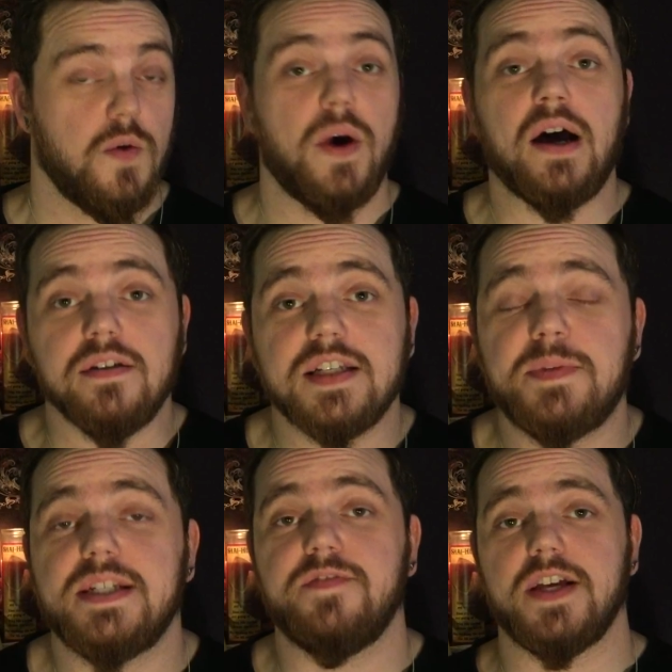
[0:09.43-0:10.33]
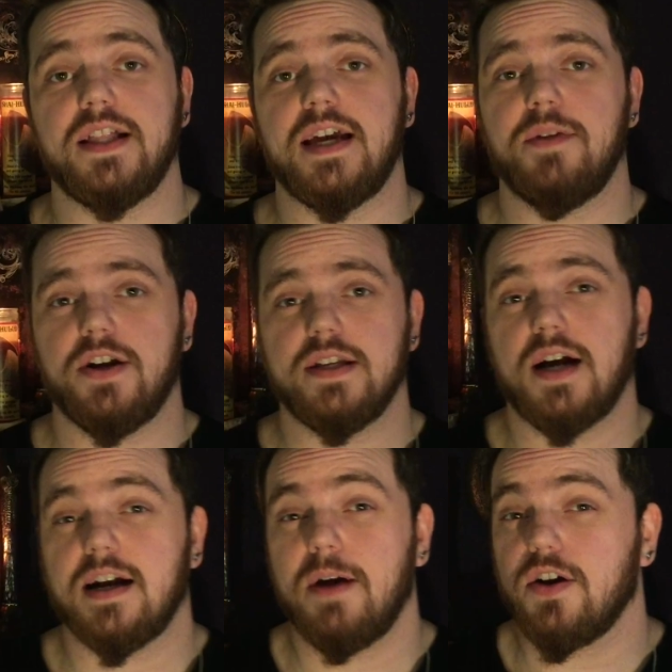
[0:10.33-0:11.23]
Well, specifically, I'm here to
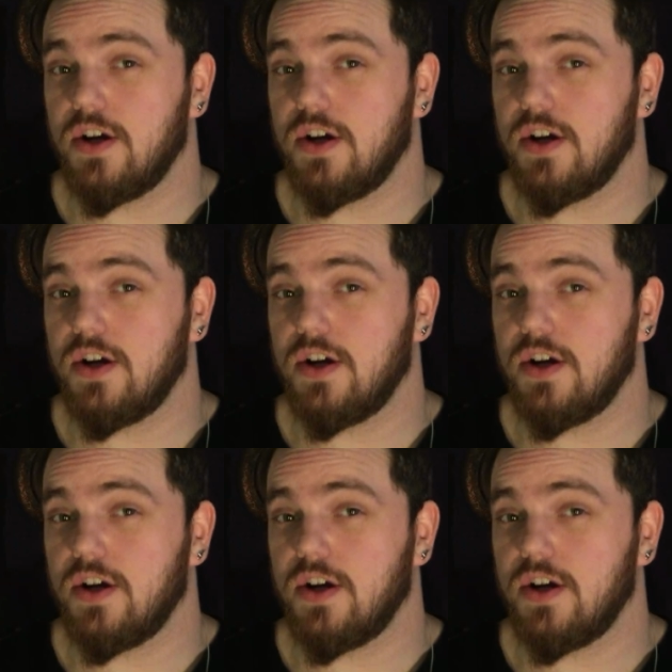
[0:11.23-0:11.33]
talk about